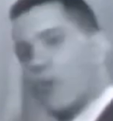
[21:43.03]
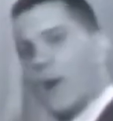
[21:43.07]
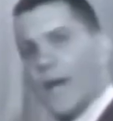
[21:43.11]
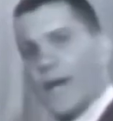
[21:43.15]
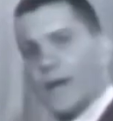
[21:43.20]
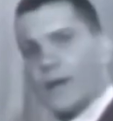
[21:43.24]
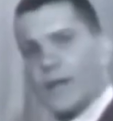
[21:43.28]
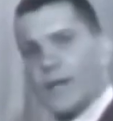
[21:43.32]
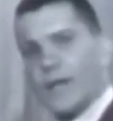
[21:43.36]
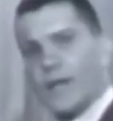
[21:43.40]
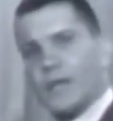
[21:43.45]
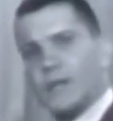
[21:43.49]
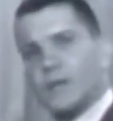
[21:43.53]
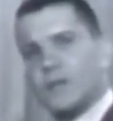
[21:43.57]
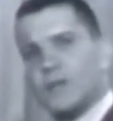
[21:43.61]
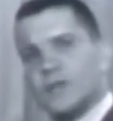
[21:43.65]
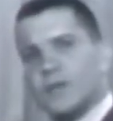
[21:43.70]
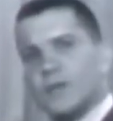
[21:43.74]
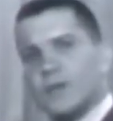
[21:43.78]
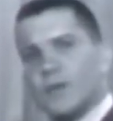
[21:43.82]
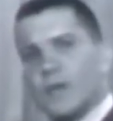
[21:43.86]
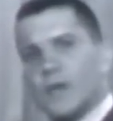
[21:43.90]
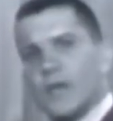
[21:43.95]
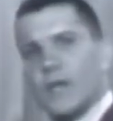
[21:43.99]

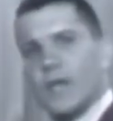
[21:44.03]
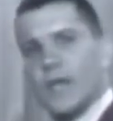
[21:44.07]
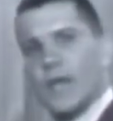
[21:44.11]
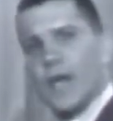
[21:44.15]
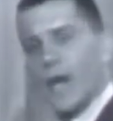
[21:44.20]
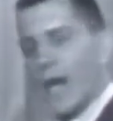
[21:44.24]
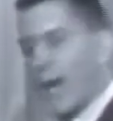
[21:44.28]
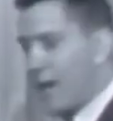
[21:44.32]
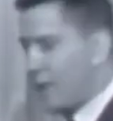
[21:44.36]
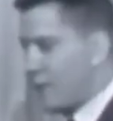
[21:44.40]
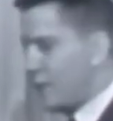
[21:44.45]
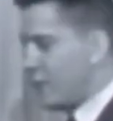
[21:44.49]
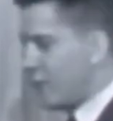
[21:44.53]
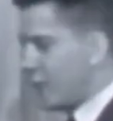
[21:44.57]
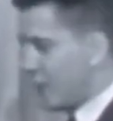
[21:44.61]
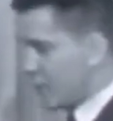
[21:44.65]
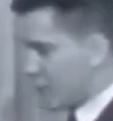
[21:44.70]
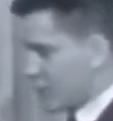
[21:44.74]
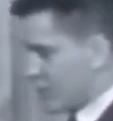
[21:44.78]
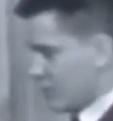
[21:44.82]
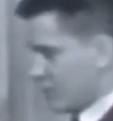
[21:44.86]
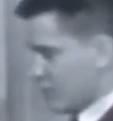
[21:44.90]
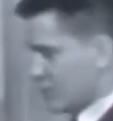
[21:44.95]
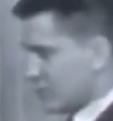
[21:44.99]
windings
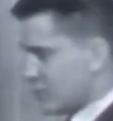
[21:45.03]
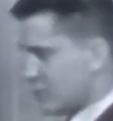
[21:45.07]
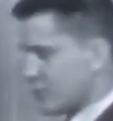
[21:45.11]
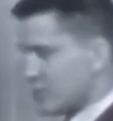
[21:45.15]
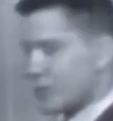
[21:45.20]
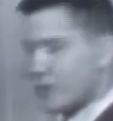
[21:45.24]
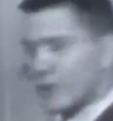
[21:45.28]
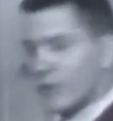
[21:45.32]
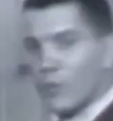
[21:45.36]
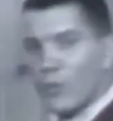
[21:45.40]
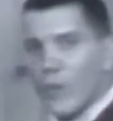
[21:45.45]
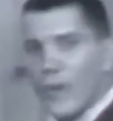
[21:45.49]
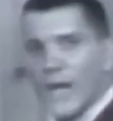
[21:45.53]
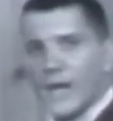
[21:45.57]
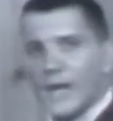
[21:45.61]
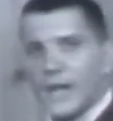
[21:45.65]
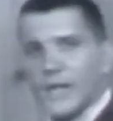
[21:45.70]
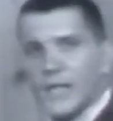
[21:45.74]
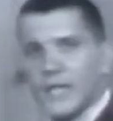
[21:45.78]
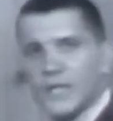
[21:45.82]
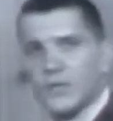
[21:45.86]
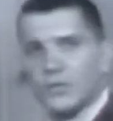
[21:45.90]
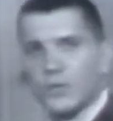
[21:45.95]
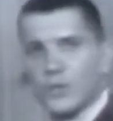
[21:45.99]
identical to the
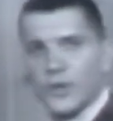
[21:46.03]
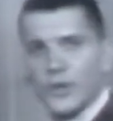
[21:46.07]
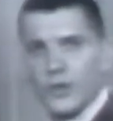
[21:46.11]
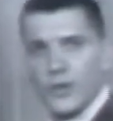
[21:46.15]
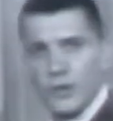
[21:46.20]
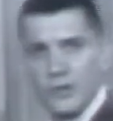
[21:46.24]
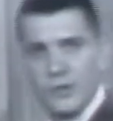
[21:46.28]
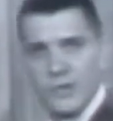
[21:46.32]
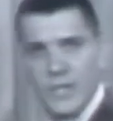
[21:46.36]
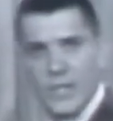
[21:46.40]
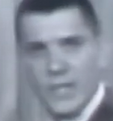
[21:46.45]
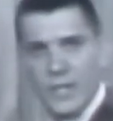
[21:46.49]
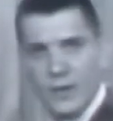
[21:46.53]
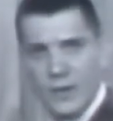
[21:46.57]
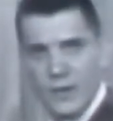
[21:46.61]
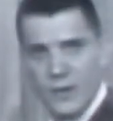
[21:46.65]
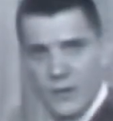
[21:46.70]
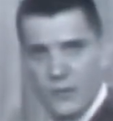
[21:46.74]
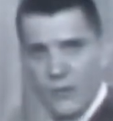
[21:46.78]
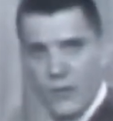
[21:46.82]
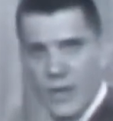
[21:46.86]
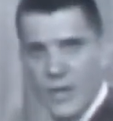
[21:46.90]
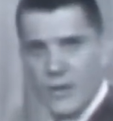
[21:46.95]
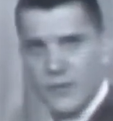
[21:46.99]
windings we're using in
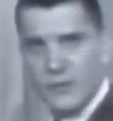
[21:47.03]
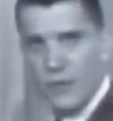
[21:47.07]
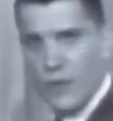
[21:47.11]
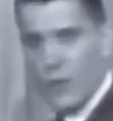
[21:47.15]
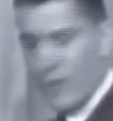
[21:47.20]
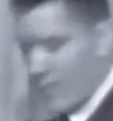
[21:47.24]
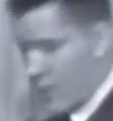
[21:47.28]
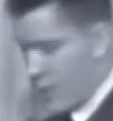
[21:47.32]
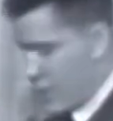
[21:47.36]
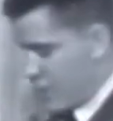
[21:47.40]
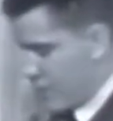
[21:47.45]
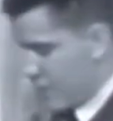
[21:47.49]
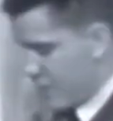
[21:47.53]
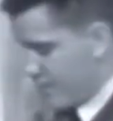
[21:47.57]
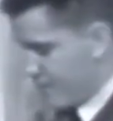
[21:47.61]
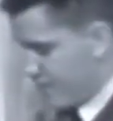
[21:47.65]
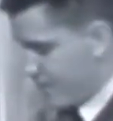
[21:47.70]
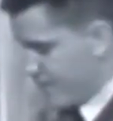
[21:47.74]
our transformer.